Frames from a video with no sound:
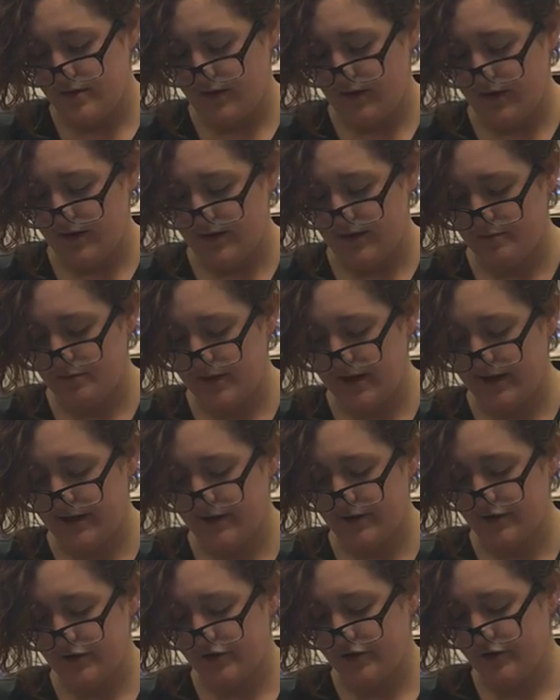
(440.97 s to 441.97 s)
Again,
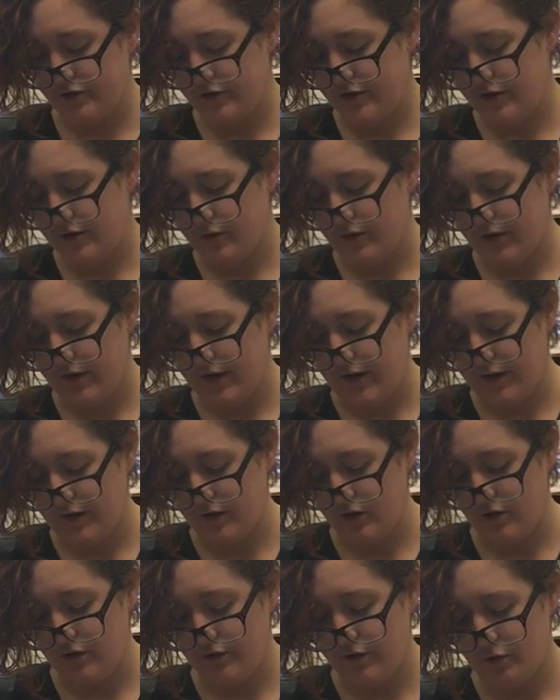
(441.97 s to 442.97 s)
making sure that you are not
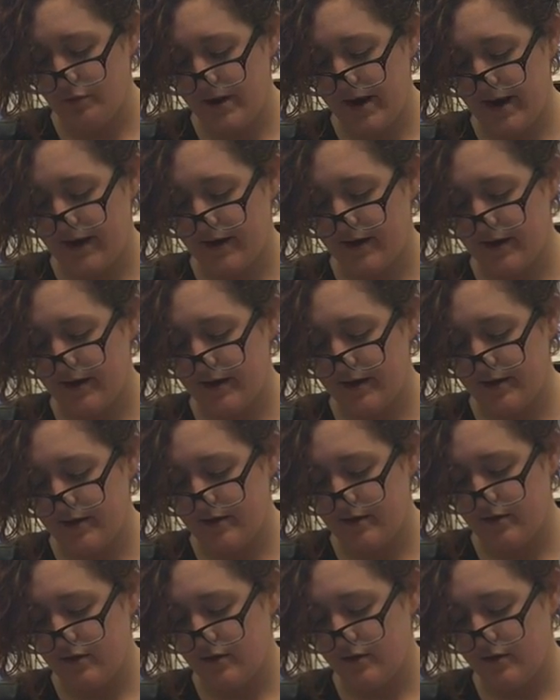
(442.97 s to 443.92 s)
overpacking it.